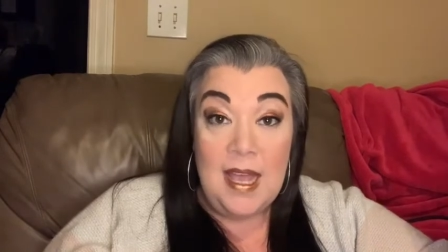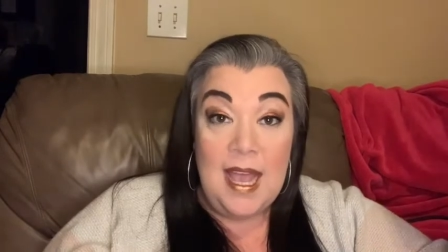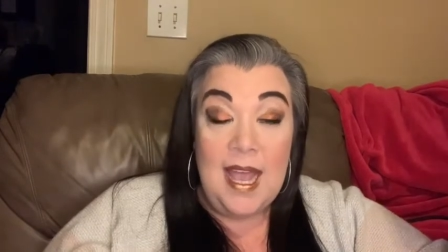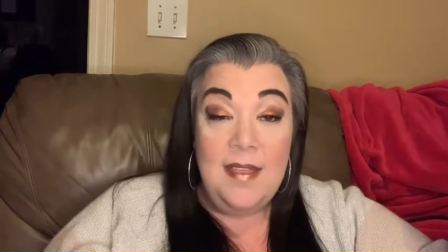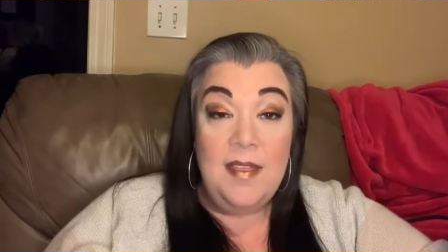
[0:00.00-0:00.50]

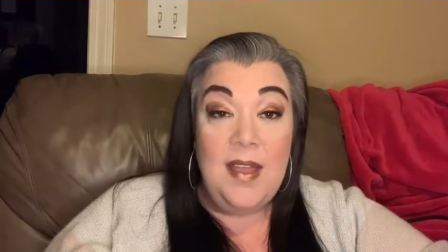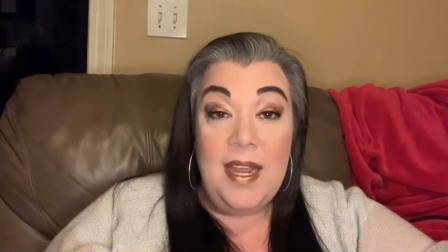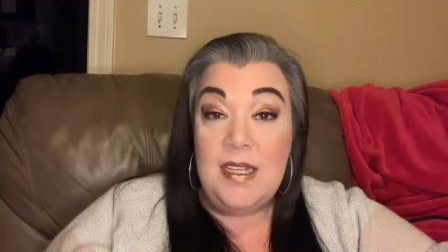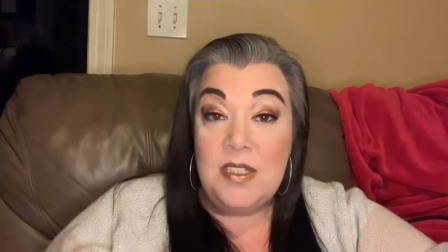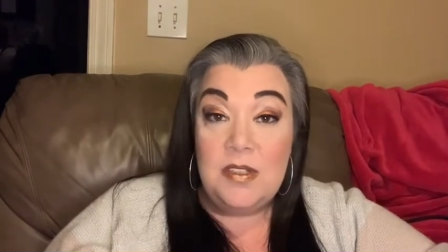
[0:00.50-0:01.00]
And then they,
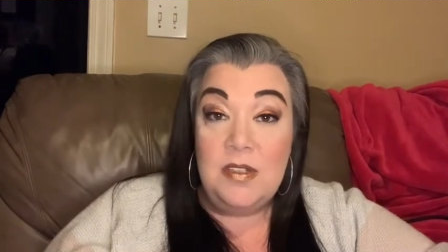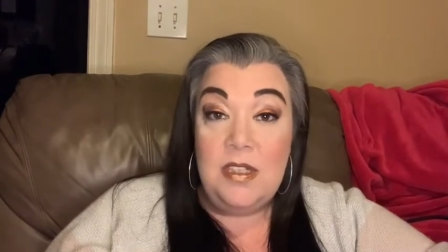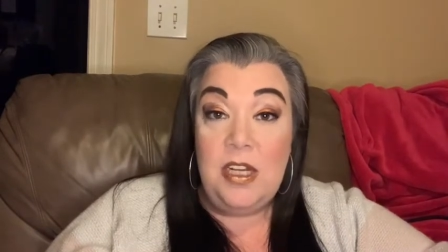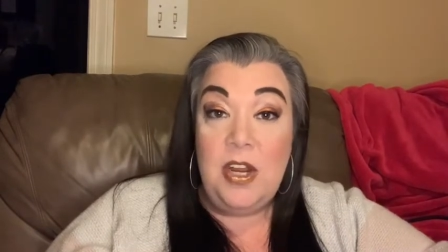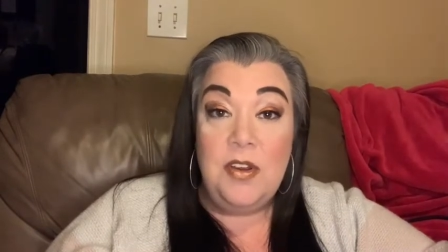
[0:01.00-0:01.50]

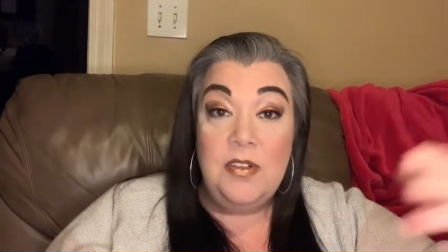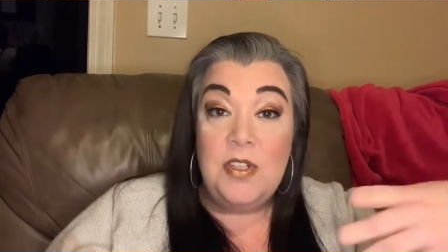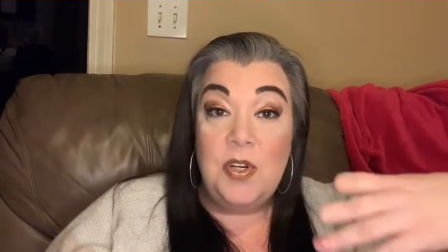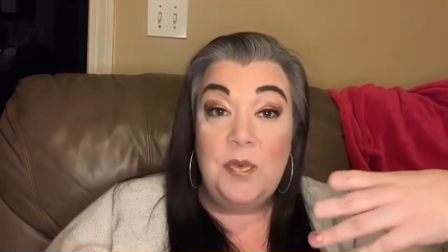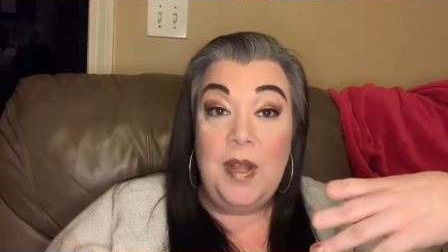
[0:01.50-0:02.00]
you know,
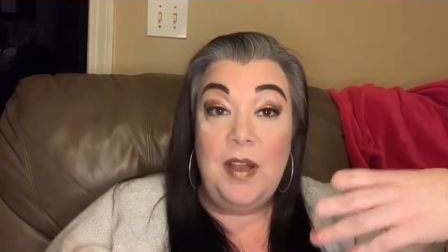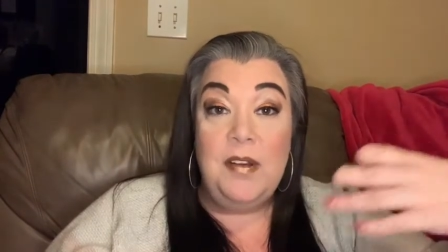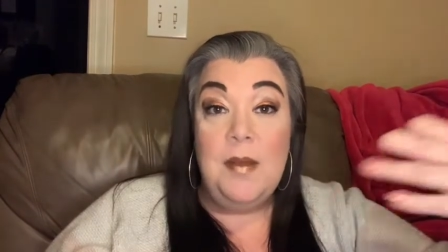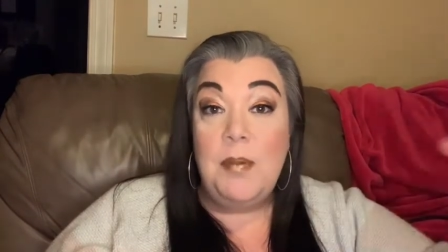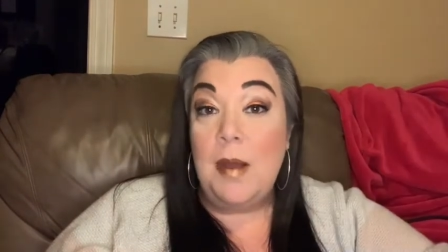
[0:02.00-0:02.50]
turn
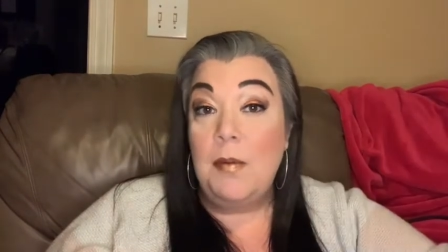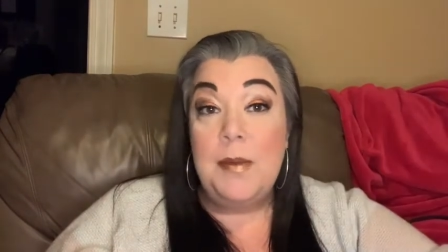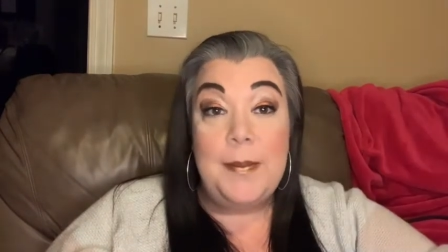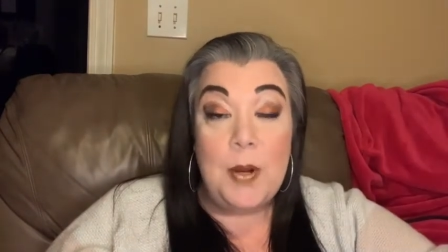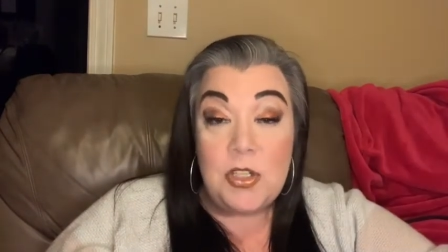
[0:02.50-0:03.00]
around and
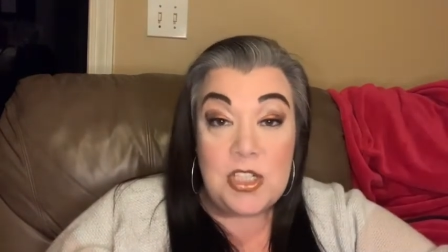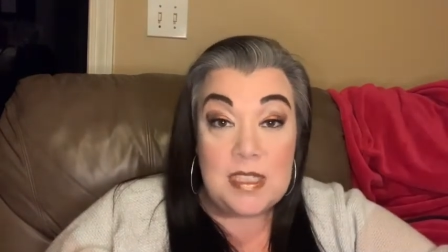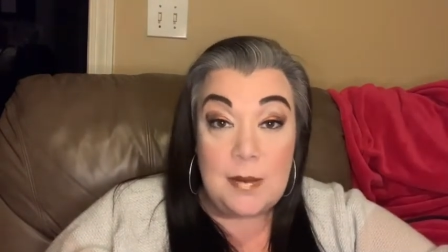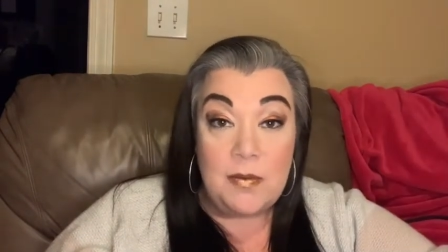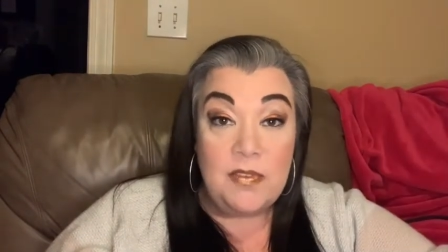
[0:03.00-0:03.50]
probably
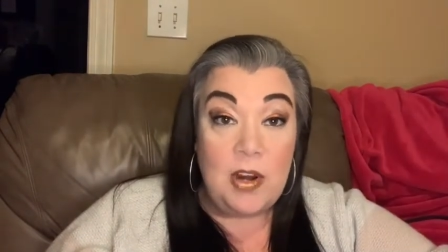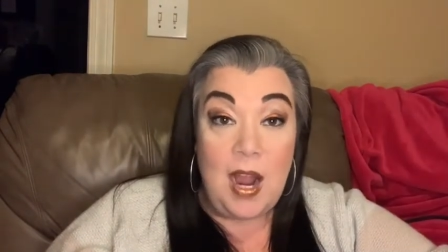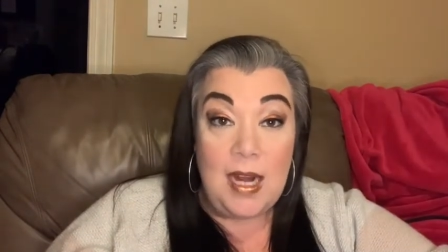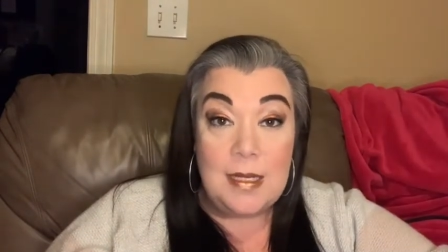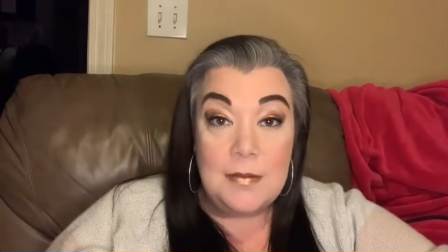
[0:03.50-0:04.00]
purchase some of your
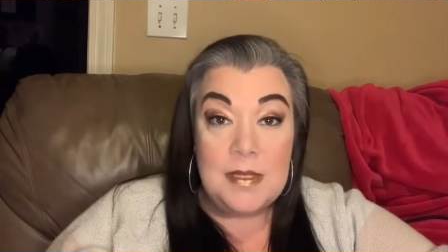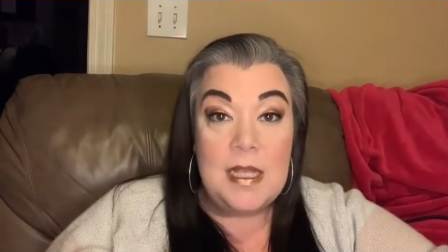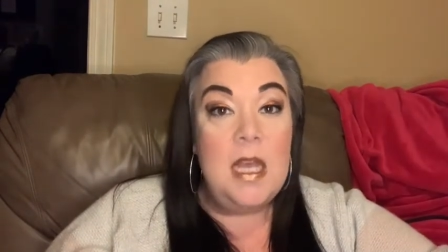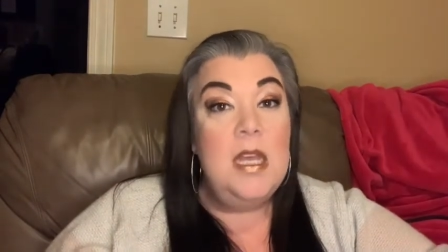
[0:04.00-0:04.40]
items.